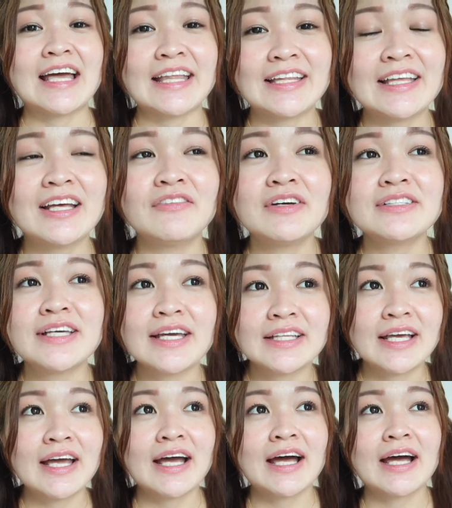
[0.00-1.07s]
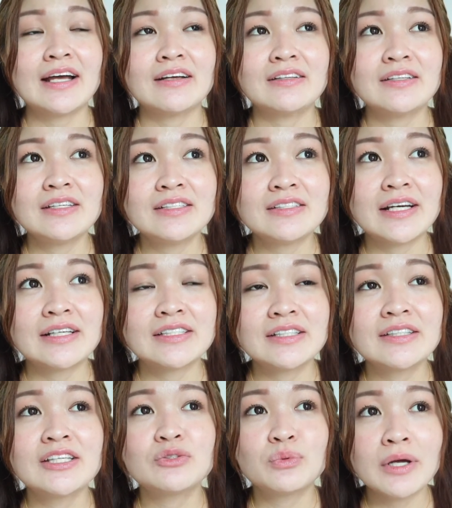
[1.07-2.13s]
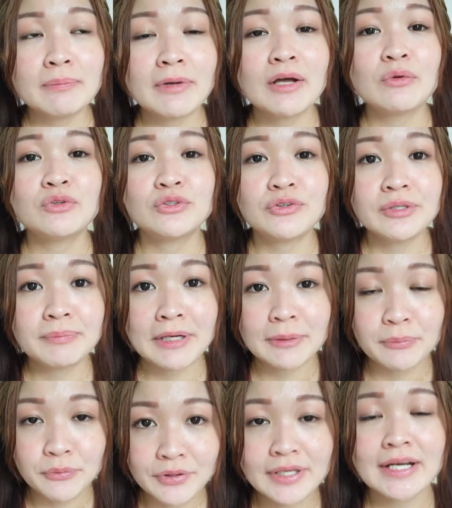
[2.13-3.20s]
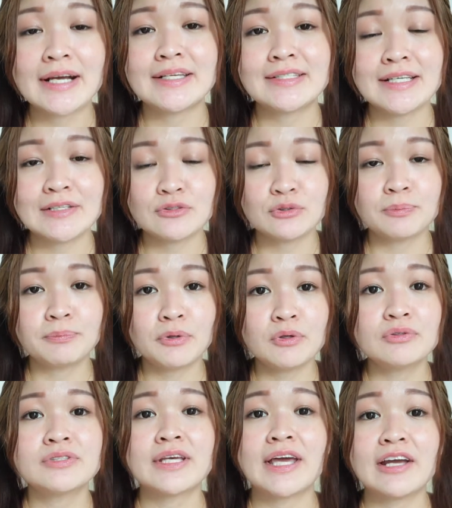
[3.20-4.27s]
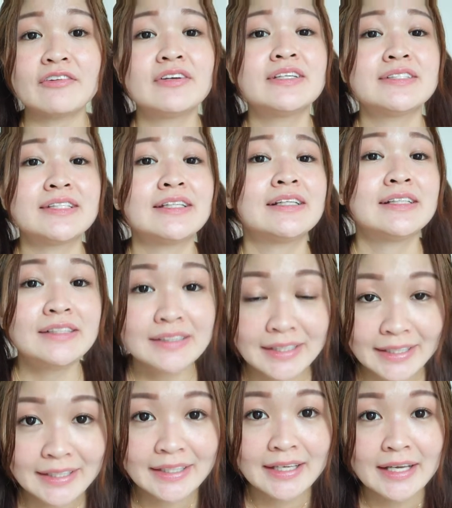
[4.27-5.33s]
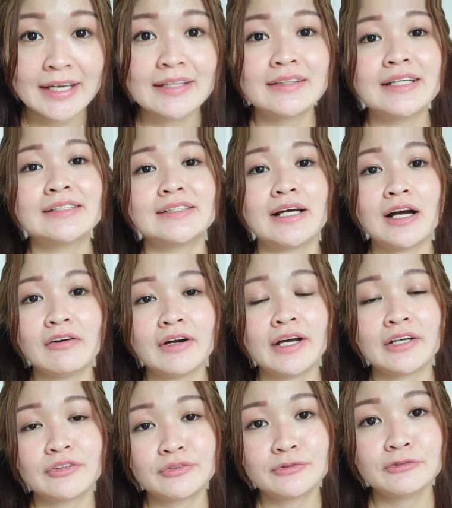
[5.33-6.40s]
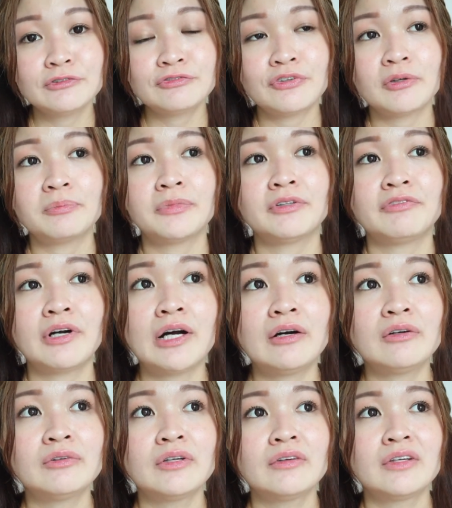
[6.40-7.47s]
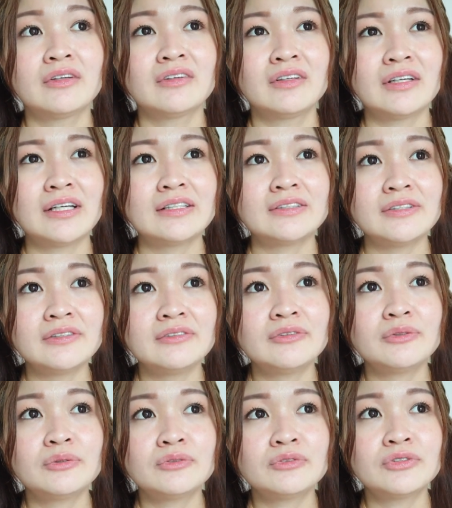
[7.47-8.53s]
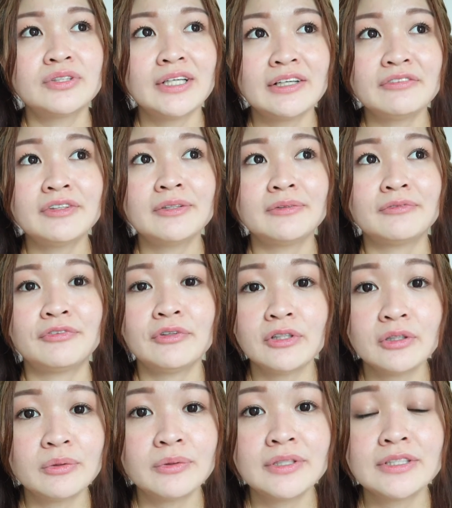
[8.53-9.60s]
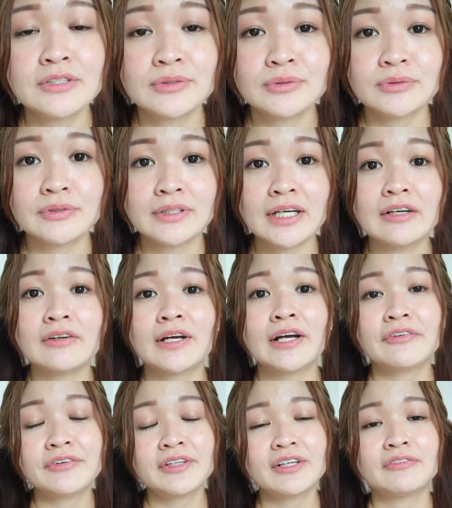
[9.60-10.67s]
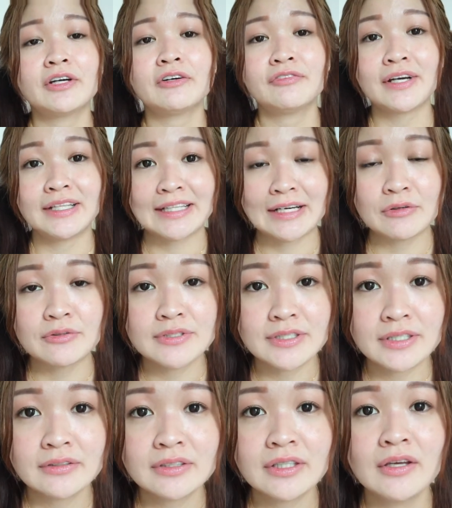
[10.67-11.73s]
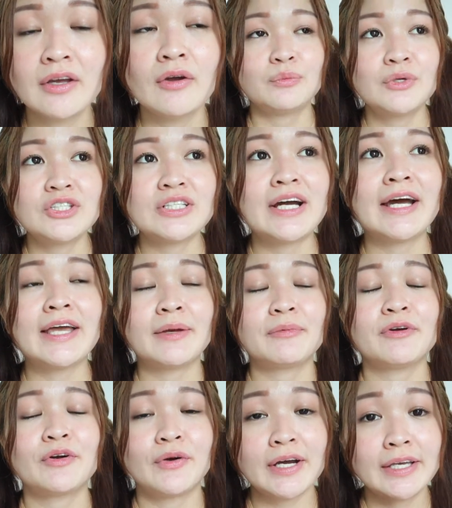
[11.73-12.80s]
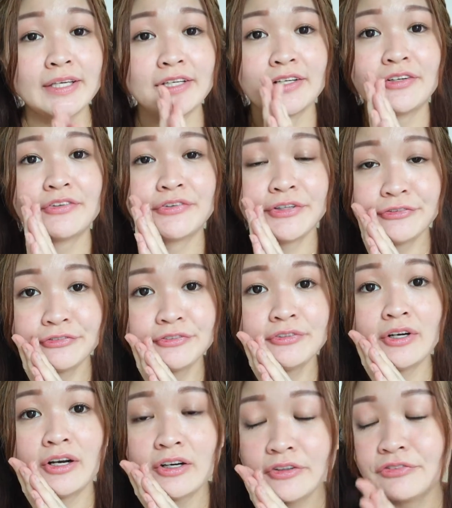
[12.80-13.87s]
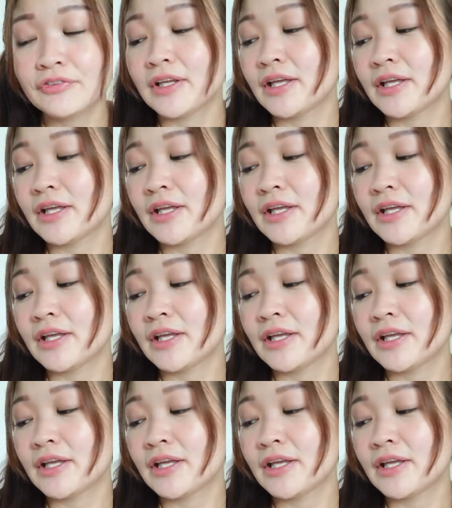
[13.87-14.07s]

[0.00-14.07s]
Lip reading: Then after that, I think this 1 month during my break, I start to post every single day. That's how I grew from around, I think, 300 followers to now covering around 5,000, which I am quite grateful of.